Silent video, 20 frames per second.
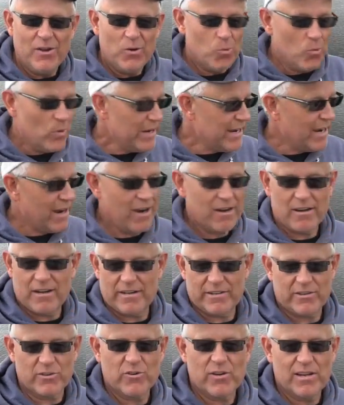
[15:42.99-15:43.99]
We are
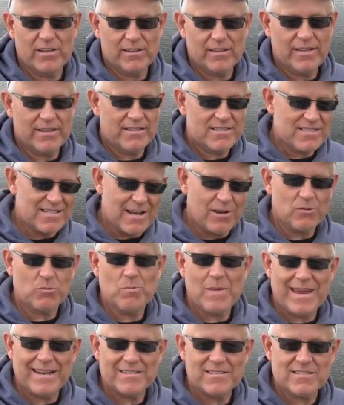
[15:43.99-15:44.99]
on a Great Lake, South
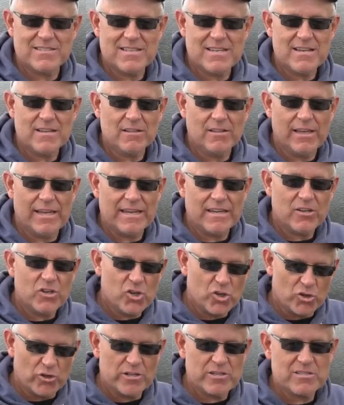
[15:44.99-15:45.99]
Manistique Lake,
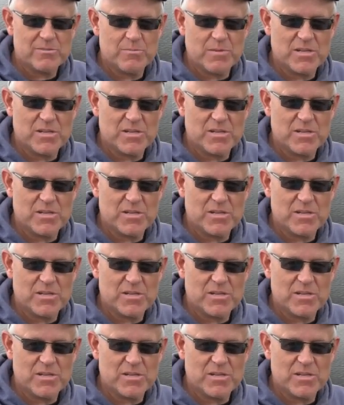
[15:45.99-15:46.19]
Curtis,